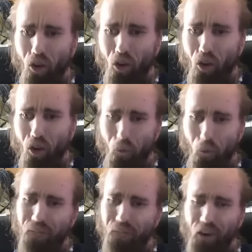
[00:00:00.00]
So
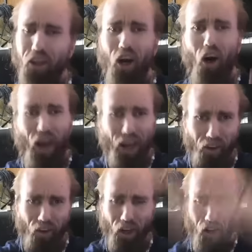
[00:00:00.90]
why the fuck y'all
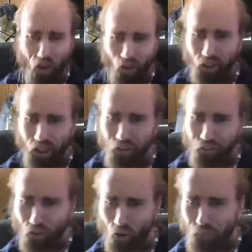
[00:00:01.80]
acting like little
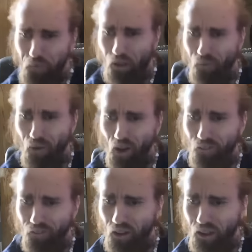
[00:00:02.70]
kids trolling
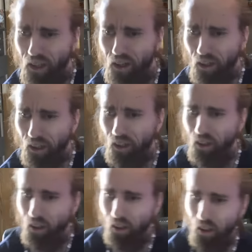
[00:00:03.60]
motherfuckers on the internet?